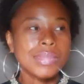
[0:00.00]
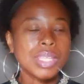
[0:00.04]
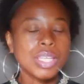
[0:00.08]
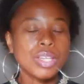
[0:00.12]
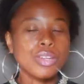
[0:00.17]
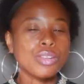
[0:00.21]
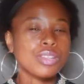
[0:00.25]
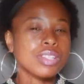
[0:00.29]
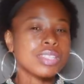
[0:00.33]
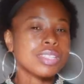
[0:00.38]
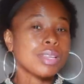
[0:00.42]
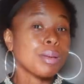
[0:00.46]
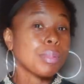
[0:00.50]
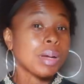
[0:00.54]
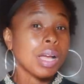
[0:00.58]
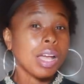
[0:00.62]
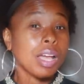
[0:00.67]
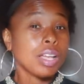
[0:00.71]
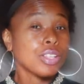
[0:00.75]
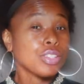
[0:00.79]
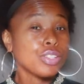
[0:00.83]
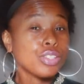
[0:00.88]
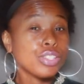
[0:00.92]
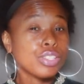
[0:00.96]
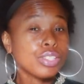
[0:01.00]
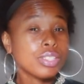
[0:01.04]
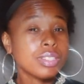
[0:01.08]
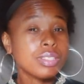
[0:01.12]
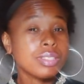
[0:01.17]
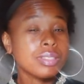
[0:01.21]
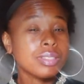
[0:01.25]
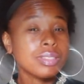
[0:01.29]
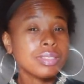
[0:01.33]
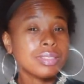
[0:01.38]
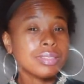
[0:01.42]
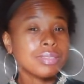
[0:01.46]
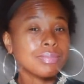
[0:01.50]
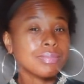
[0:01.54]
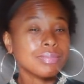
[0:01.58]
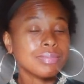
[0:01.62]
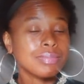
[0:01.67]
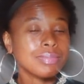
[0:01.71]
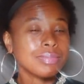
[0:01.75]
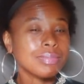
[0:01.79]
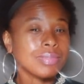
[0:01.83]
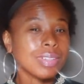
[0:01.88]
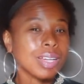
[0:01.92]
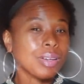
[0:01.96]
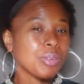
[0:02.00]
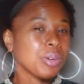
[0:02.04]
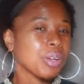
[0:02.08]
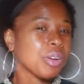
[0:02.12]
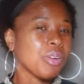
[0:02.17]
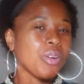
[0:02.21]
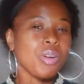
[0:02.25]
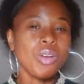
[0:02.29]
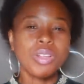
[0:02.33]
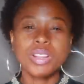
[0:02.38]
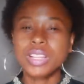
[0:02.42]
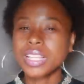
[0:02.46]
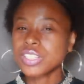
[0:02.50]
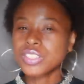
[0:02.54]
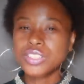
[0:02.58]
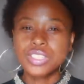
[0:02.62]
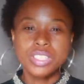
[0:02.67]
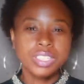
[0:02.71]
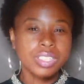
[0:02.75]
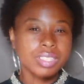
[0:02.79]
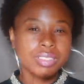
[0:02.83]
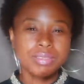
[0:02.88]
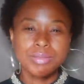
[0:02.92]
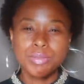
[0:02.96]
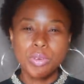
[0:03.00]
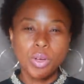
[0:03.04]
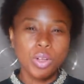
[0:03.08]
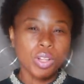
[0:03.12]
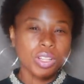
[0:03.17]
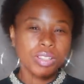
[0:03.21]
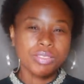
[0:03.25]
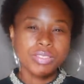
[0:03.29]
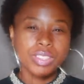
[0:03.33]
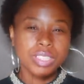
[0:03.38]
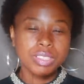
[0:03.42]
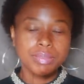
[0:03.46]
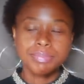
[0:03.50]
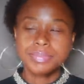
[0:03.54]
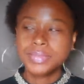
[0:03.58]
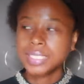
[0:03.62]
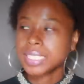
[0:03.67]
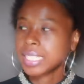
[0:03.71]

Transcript: your subconscious. I want all that shit, all of it.